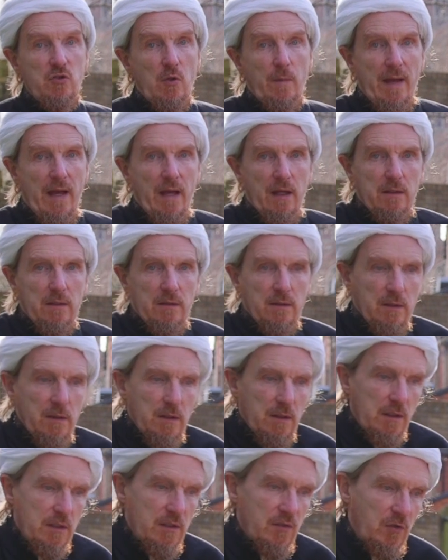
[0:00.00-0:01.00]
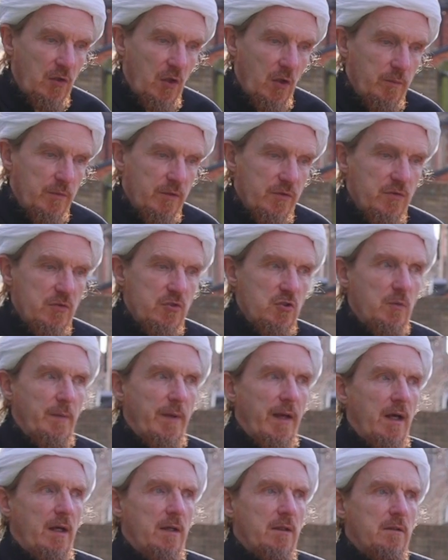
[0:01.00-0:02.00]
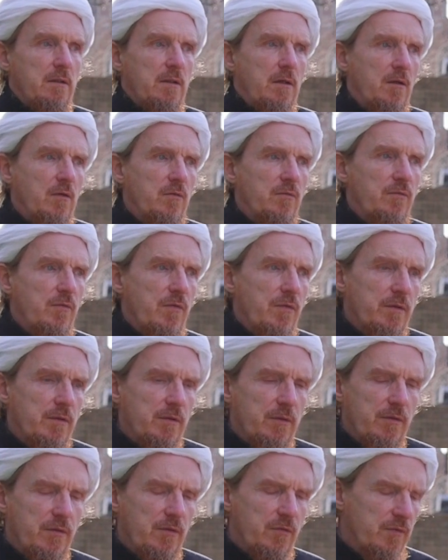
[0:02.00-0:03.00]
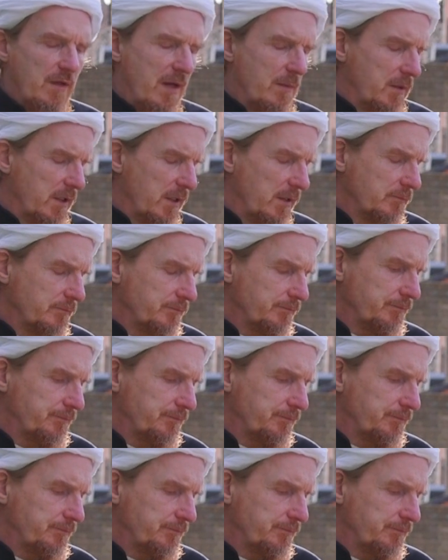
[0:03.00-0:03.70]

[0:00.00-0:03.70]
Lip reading: jama'ah in Islam is the jama'ah of the family.